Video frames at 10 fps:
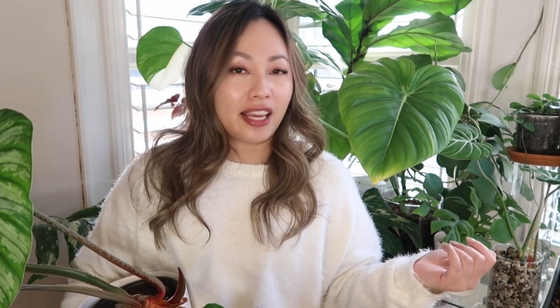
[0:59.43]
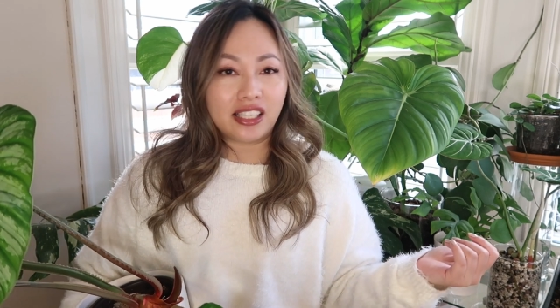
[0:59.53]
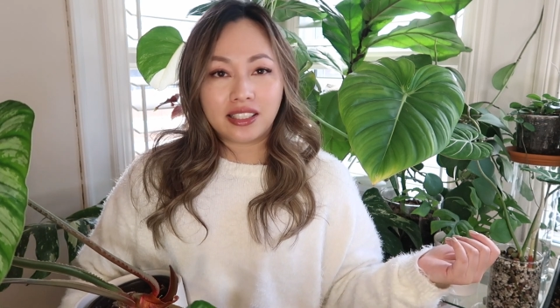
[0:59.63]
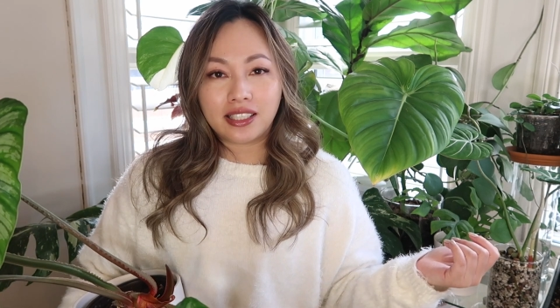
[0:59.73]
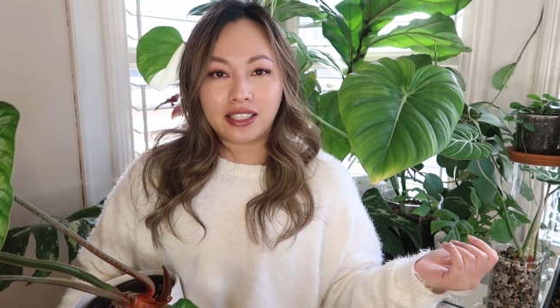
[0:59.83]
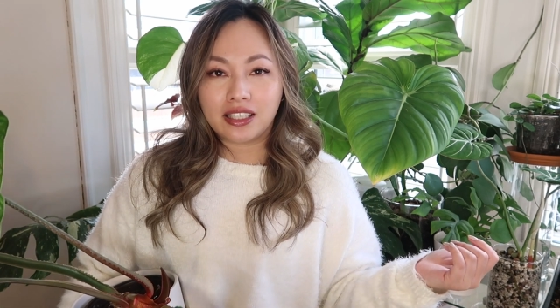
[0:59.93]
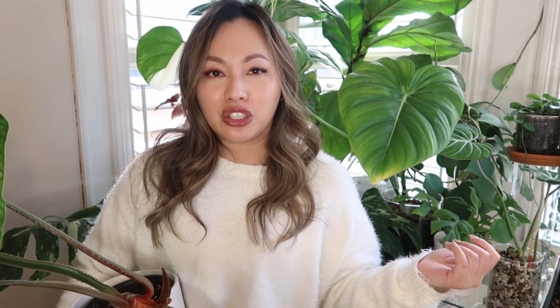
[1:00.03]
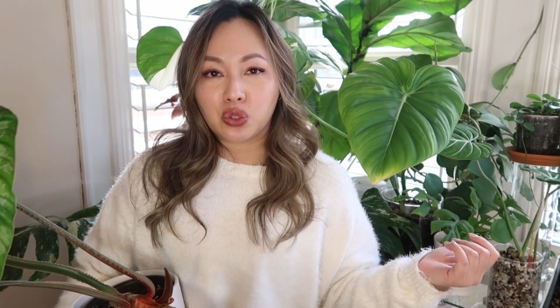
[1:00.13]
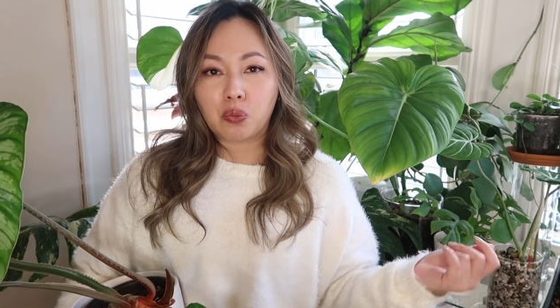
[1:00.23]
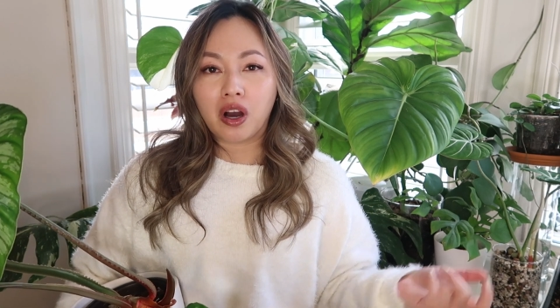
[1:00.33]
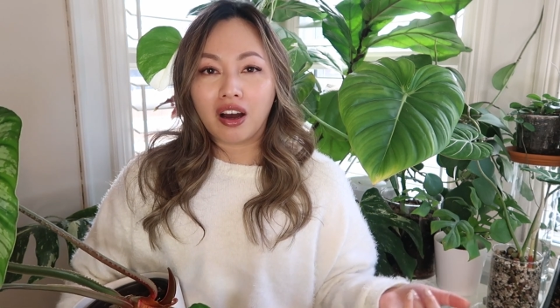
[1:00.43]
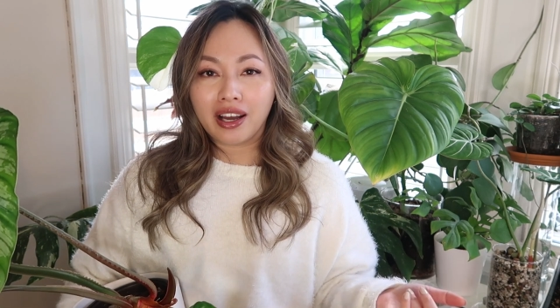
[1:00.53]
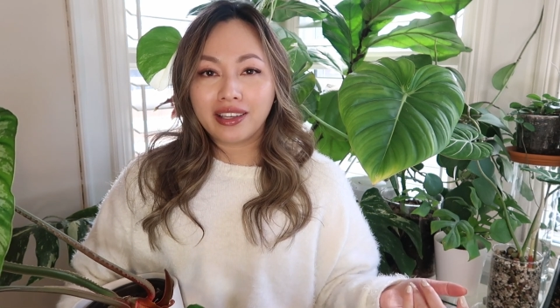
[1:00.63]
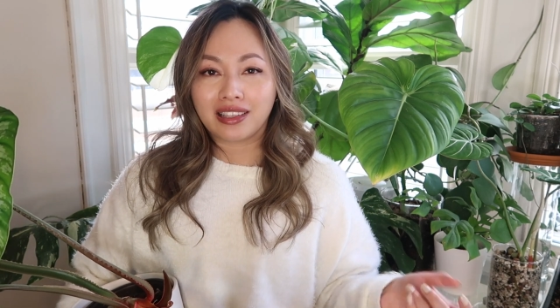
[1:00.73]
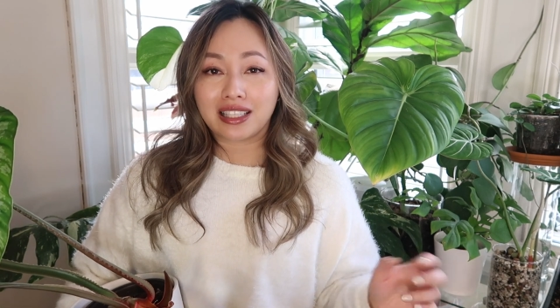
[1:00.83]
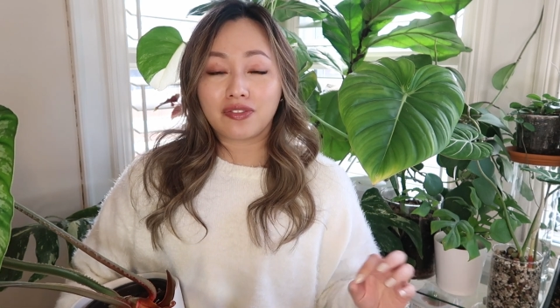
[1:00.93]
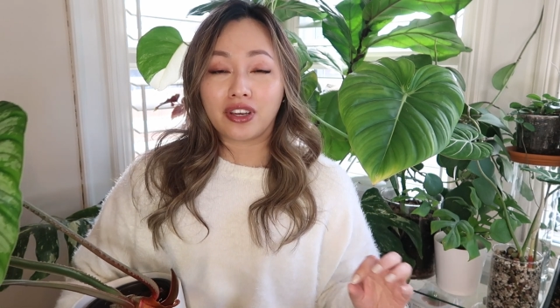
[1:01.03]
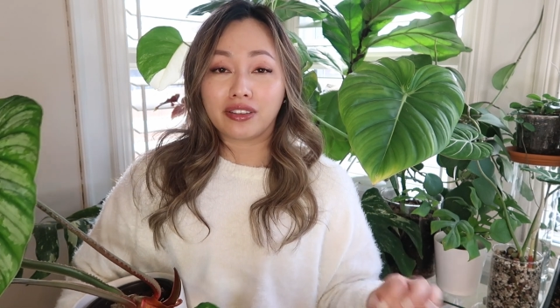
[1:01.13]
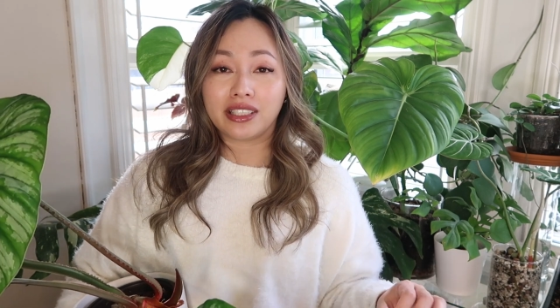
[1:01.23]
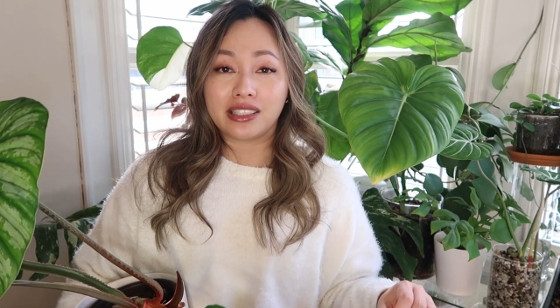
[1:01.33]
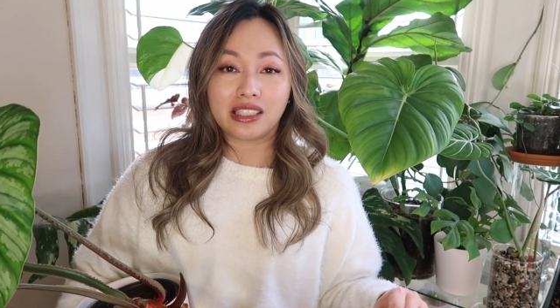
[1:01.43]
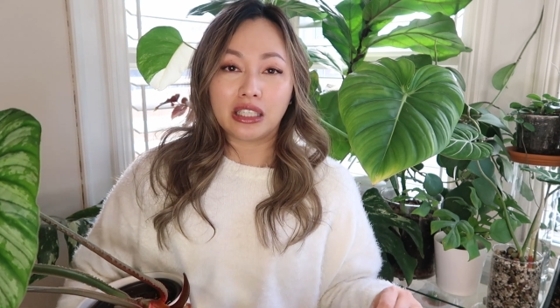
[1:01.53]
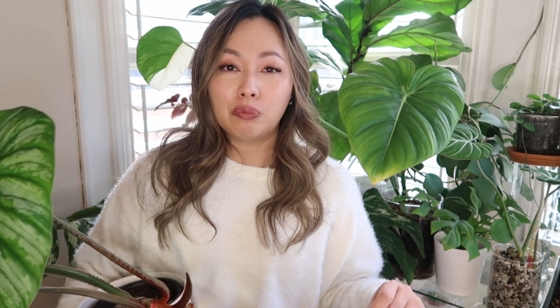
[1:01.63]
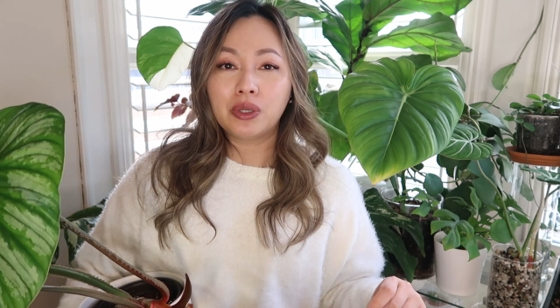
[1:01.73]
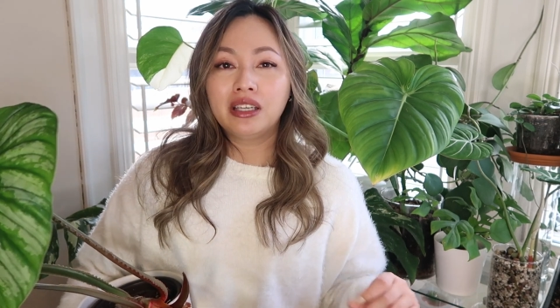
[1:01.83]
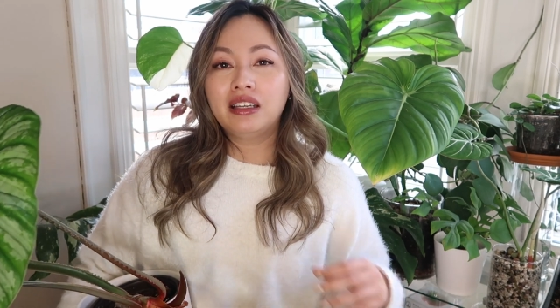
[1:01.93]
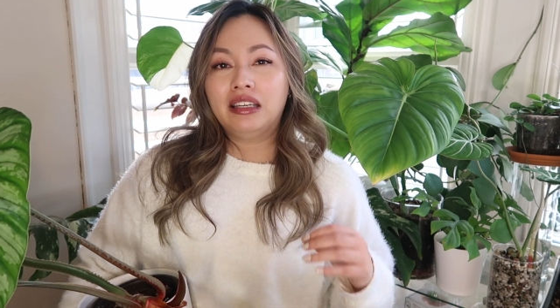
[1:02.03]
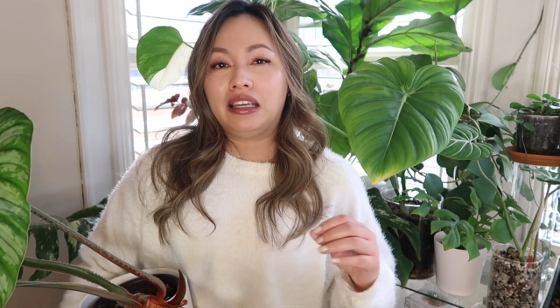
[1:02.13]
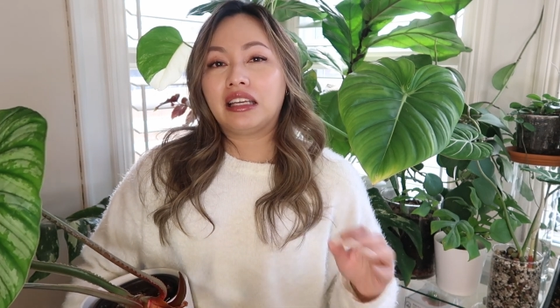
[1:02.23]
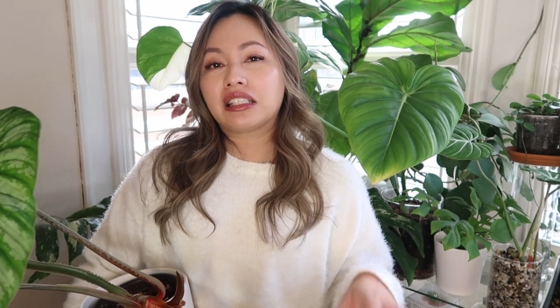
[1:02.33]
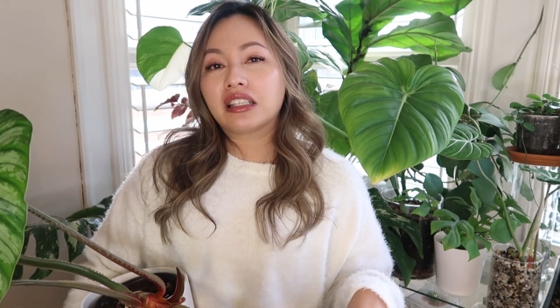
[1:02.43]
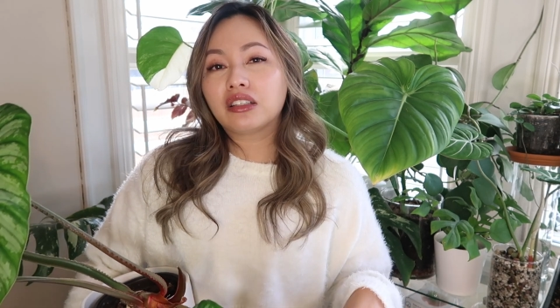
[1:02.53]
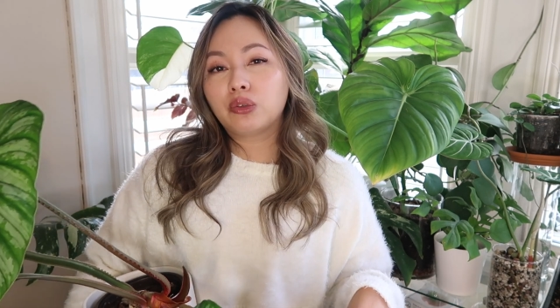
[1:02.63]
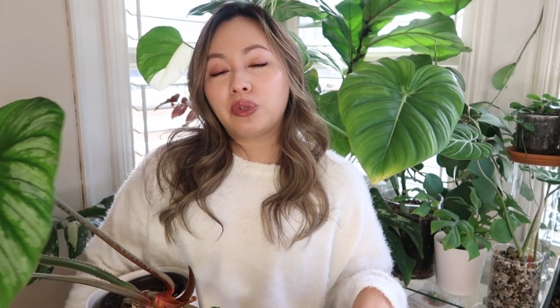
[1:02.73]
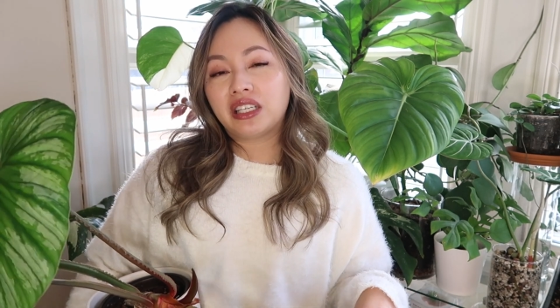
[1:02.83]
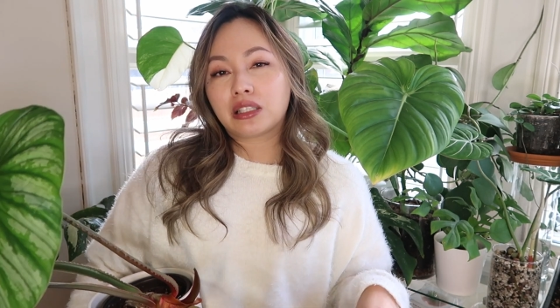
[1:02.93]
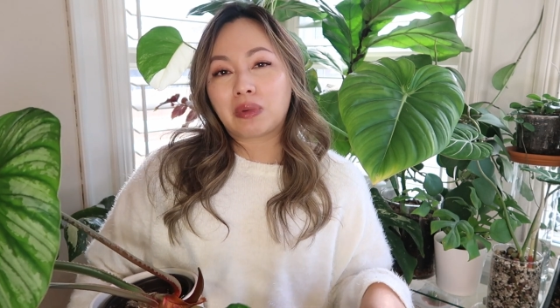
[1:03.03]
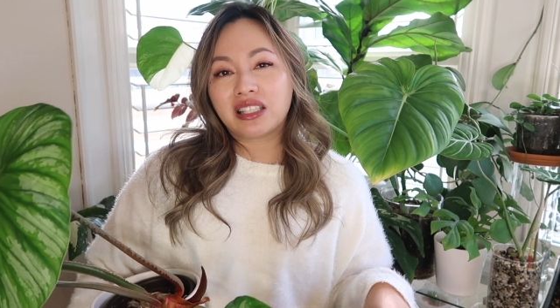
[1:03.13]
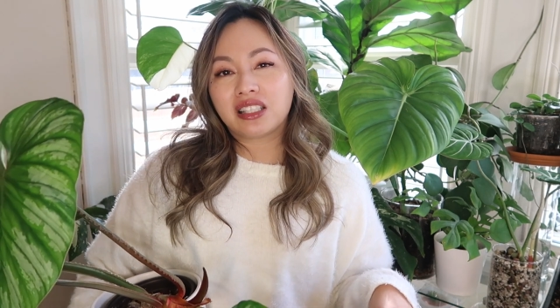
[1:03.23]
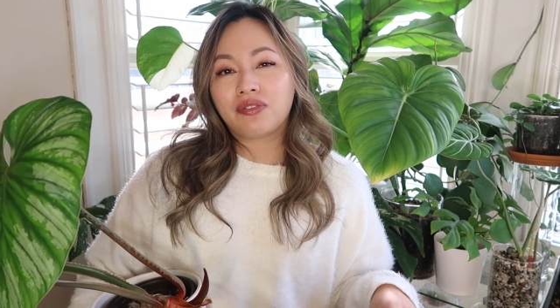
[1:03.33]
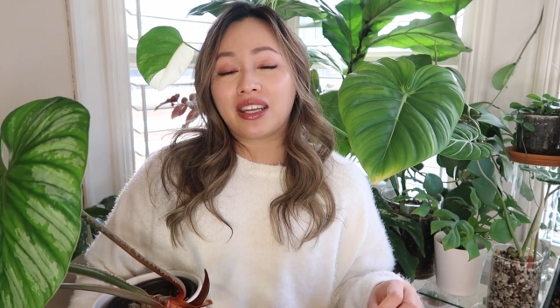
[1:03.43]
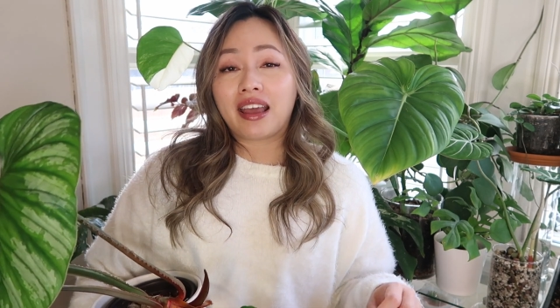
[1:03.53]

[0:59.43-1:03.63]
18-inch pot that's fairly deep, it gets a little bit expensive and